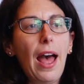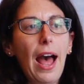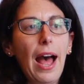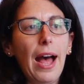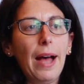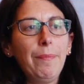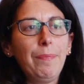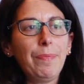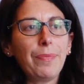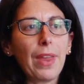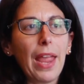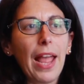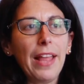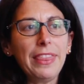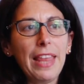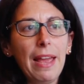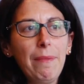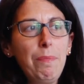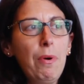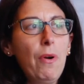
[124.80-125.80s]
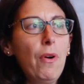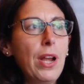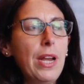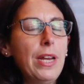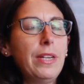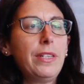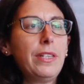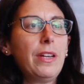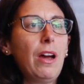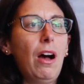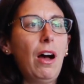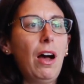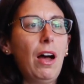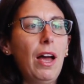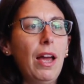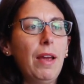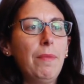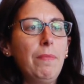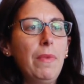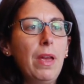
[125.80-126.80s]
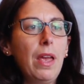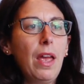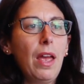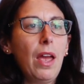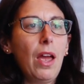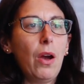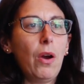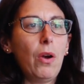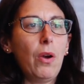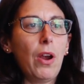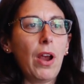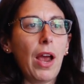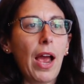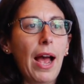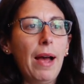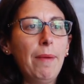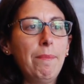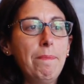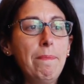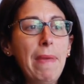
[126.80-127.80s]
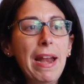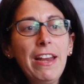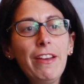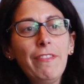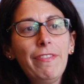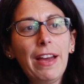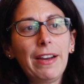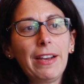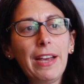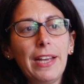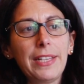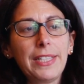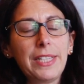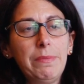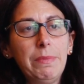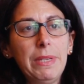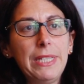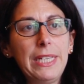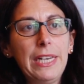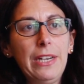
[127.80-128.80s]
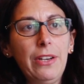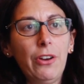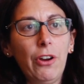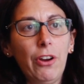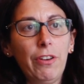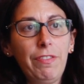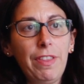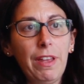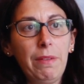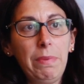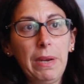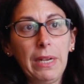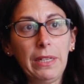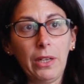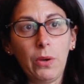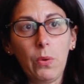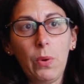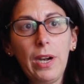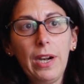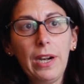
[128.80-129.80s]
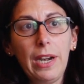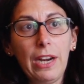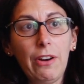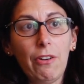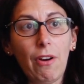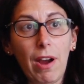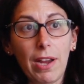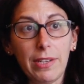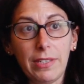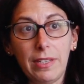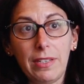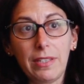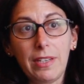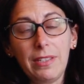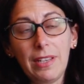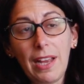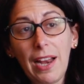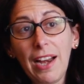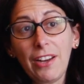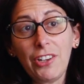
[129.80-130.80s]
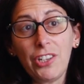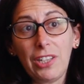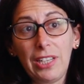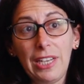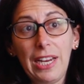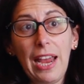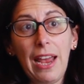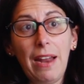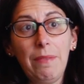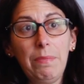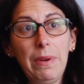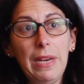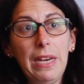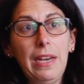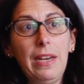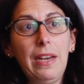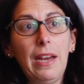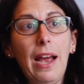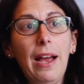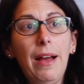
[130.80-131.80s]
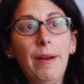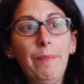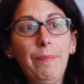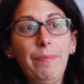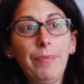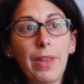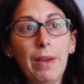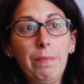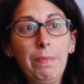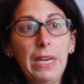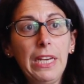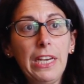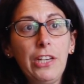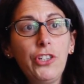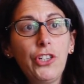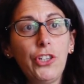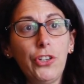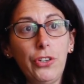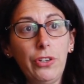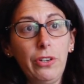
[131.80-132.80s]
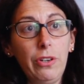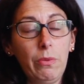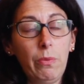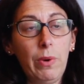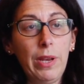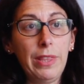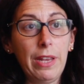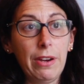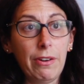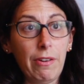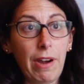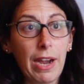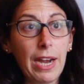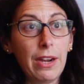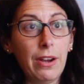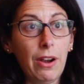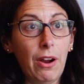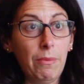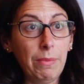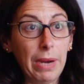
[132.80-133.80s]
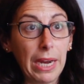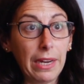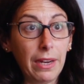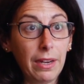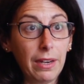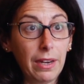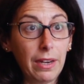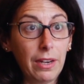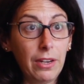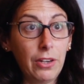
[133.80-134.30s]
At that point in time, many of our customers didn't know if there'd be a liquidity crisis because that actually can be a big issue when there are economic